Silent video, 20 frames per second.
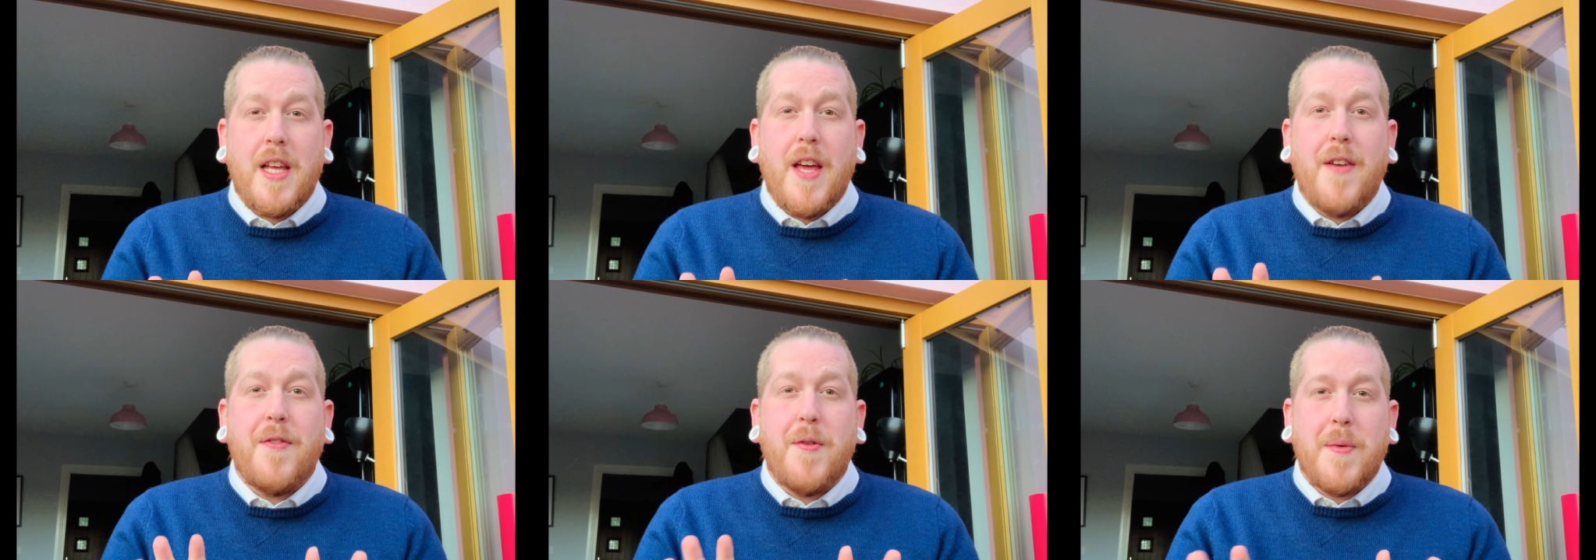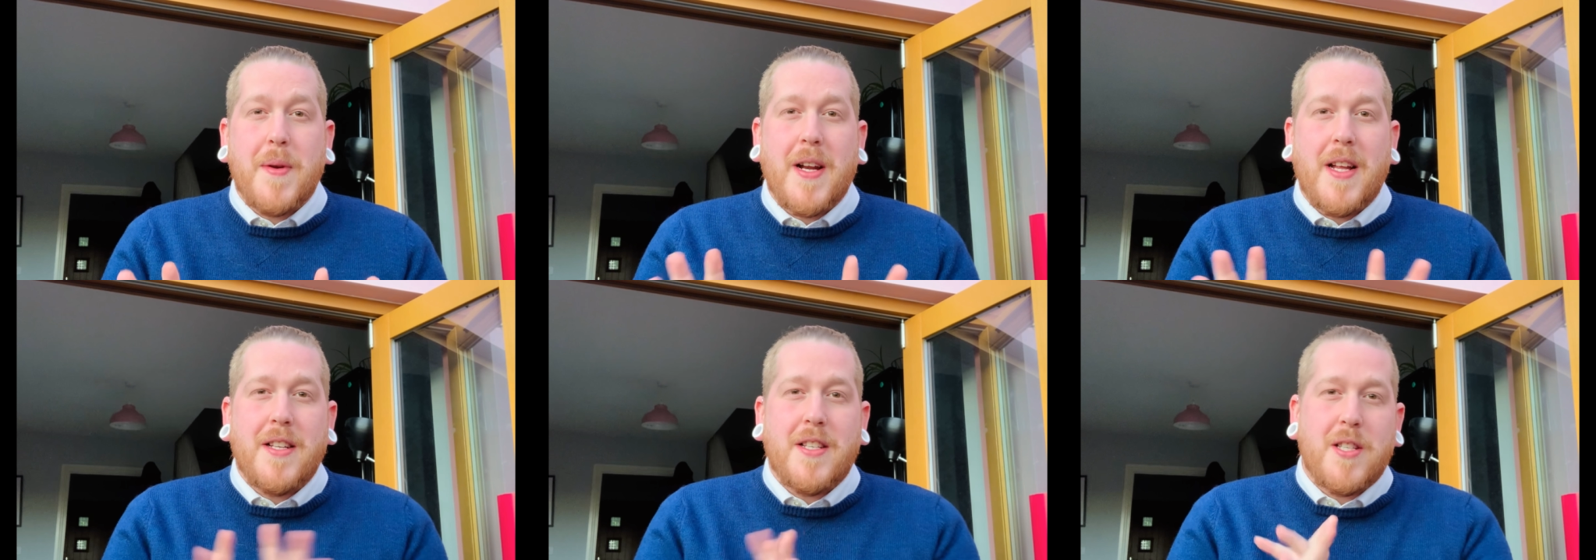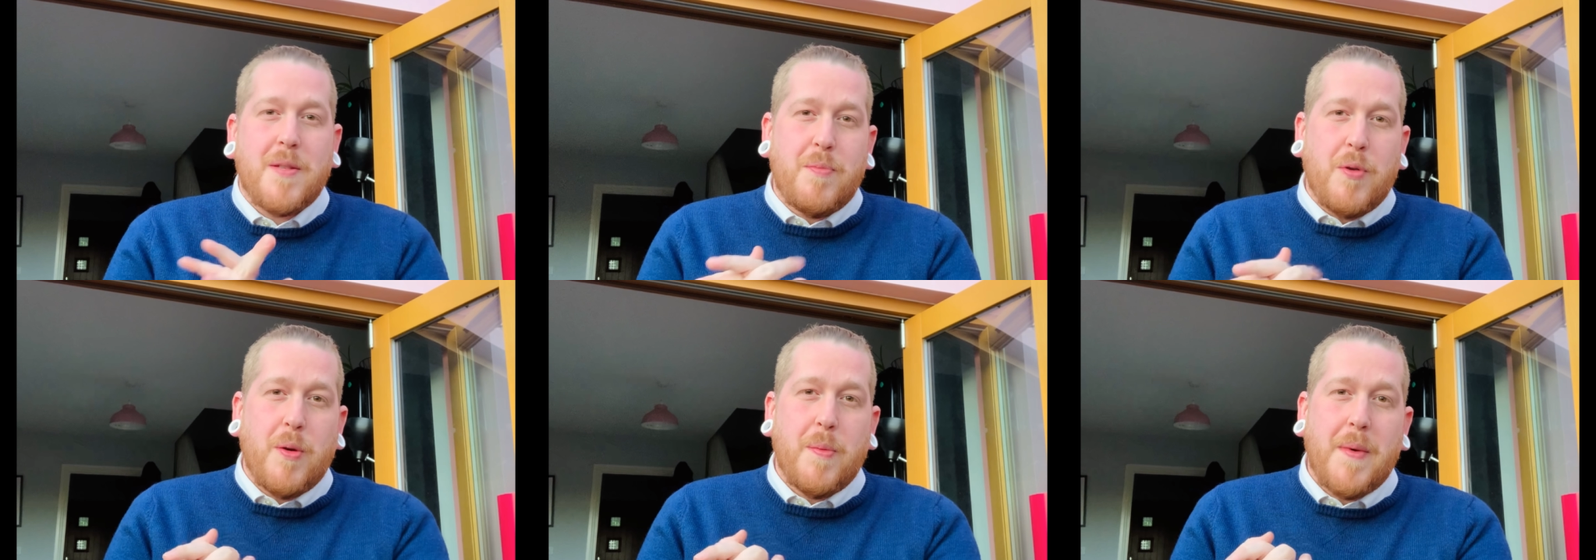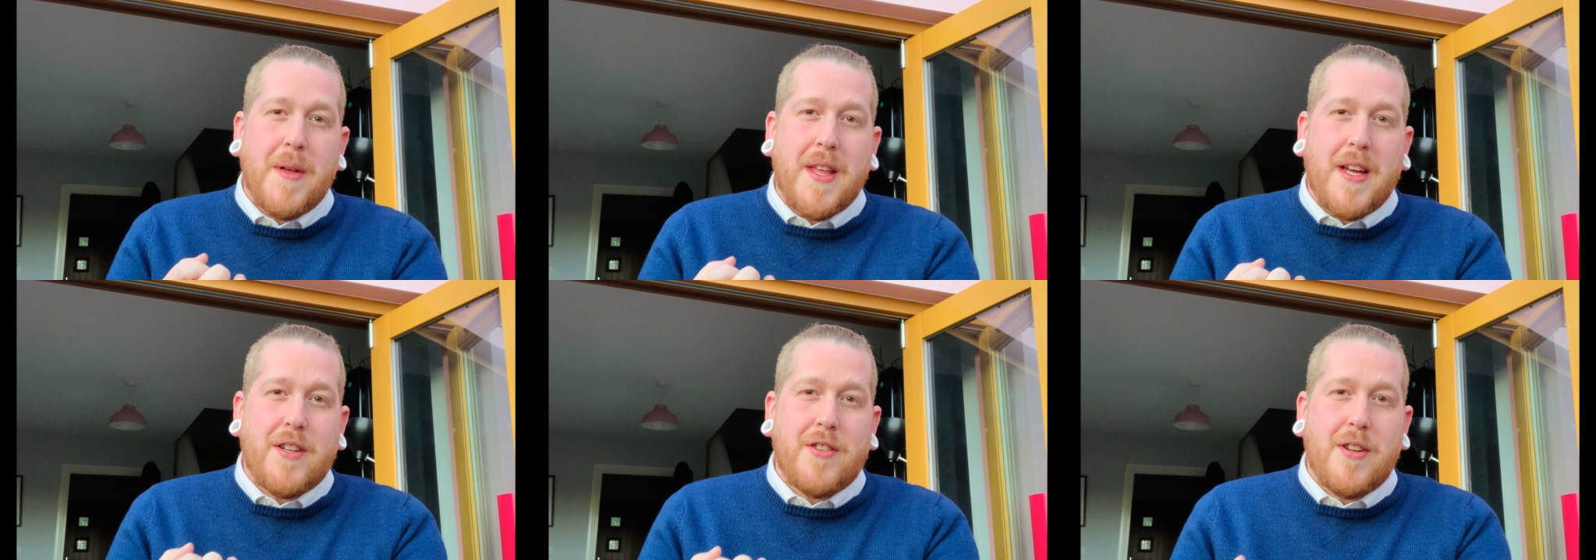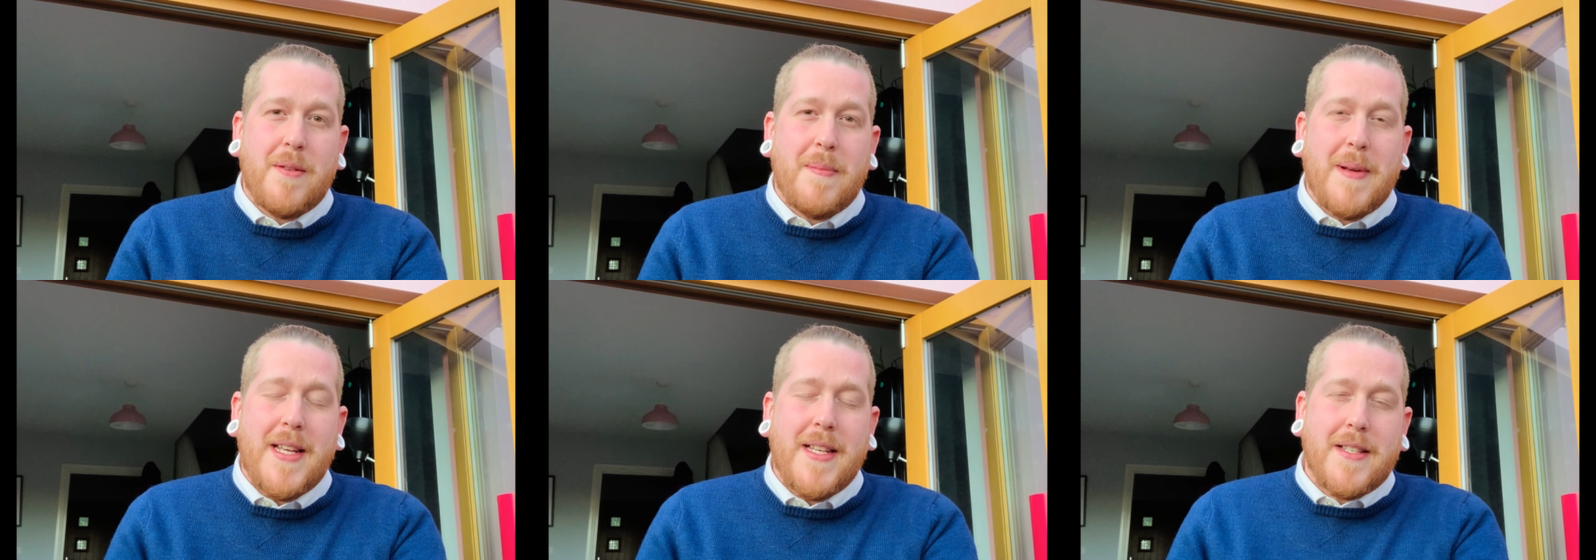If you would like to support me with that
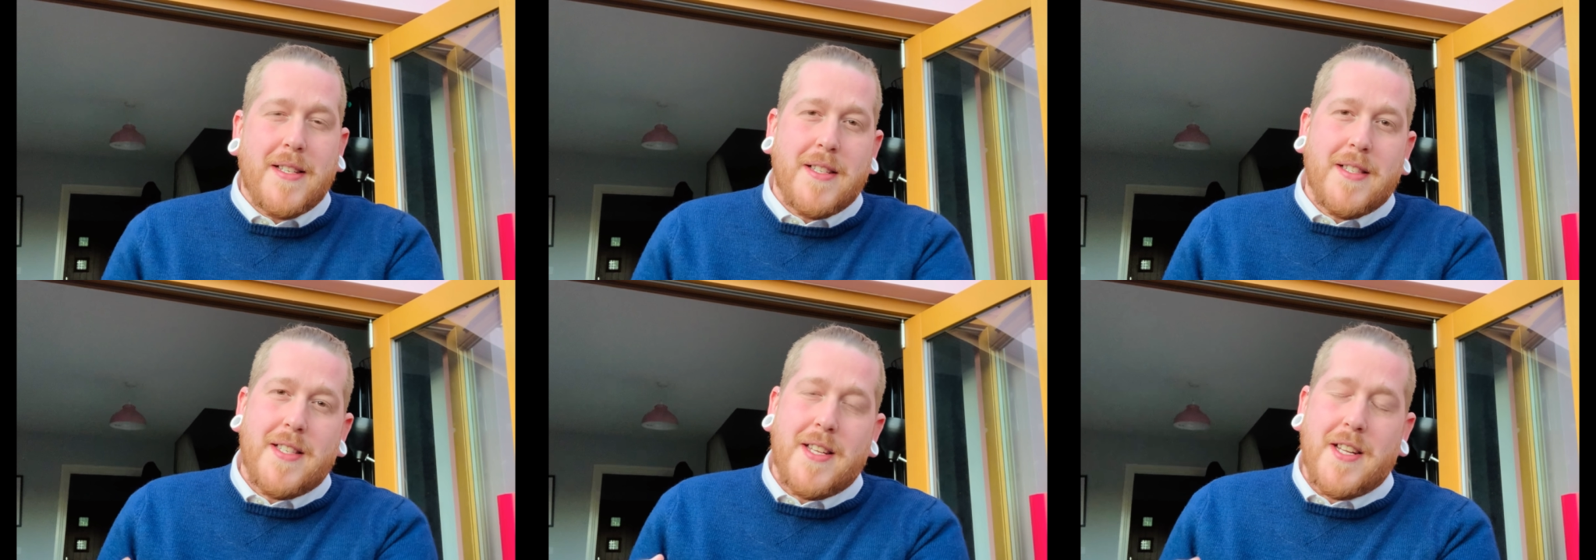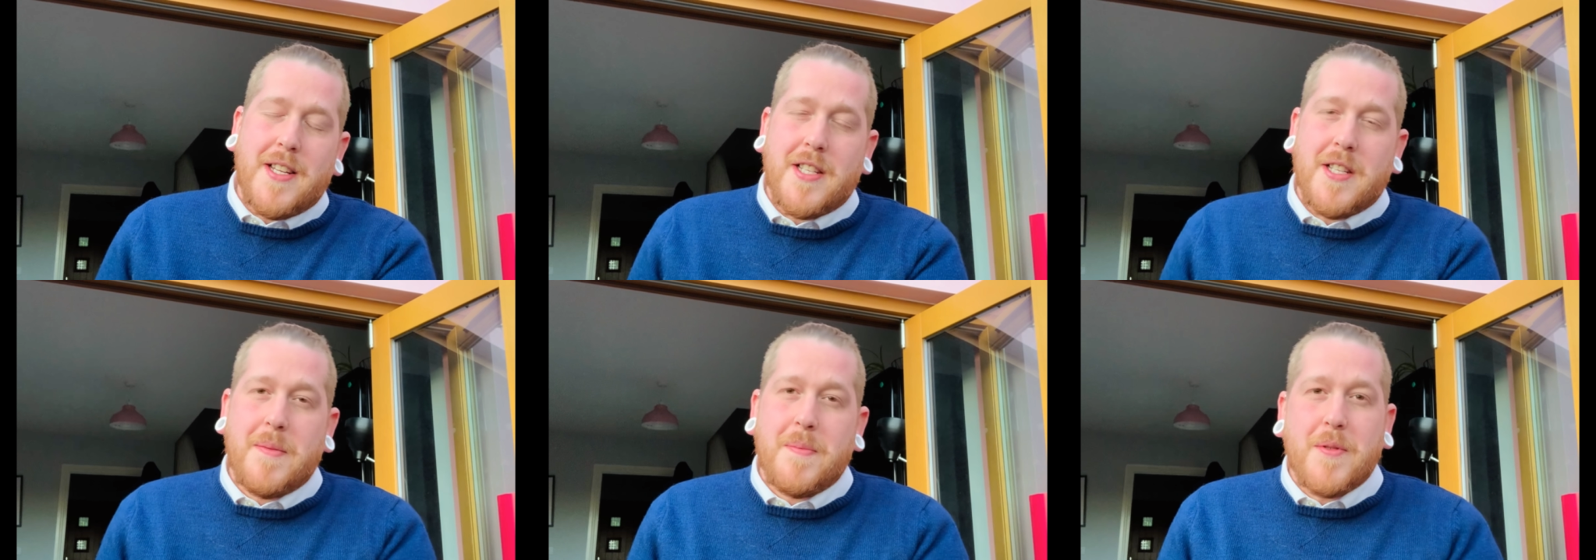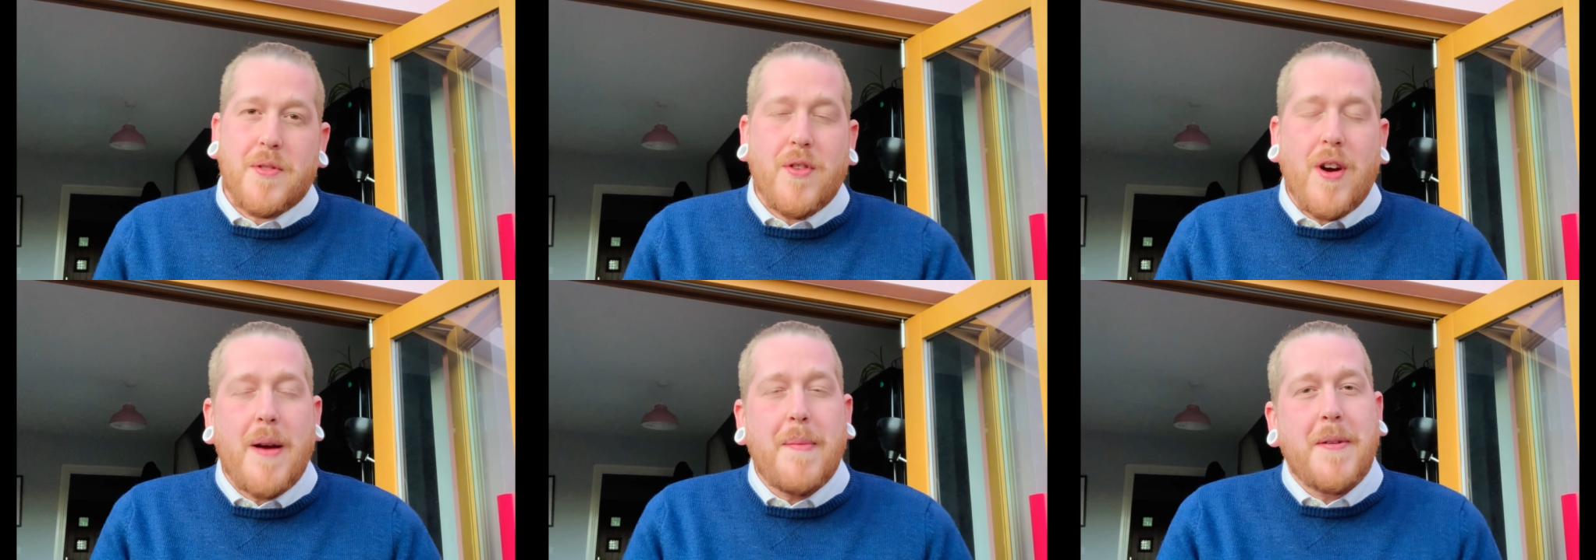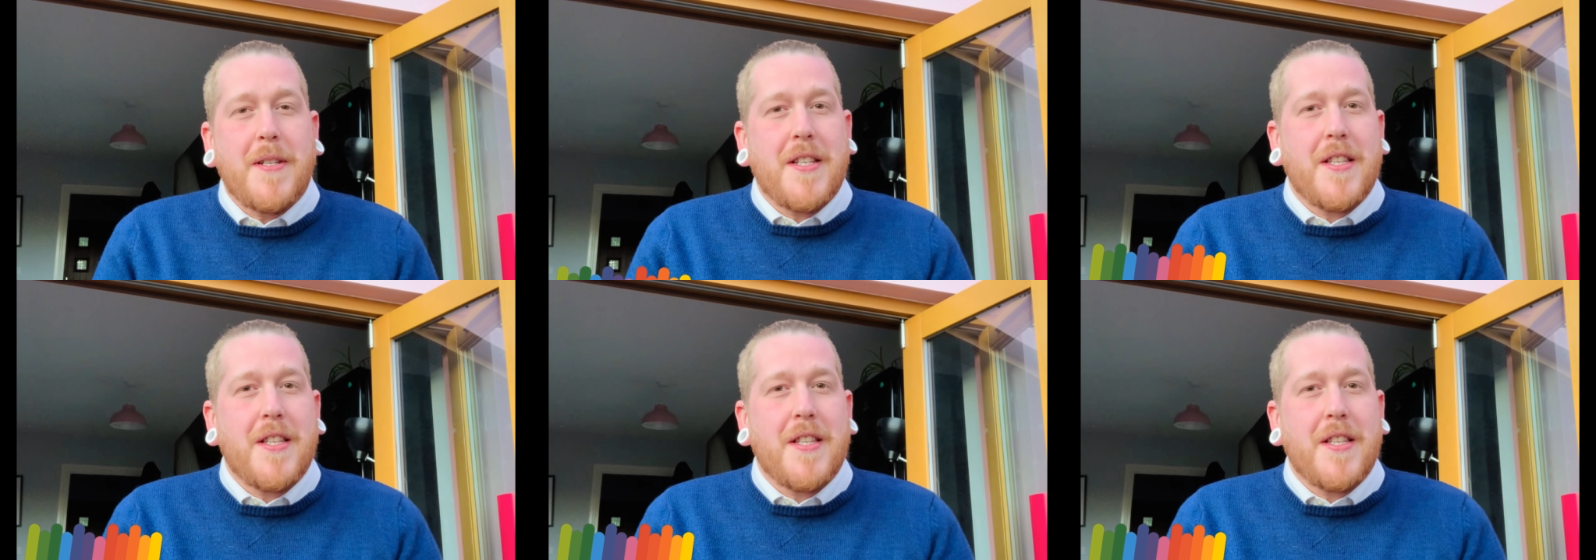dream, please consider subscribing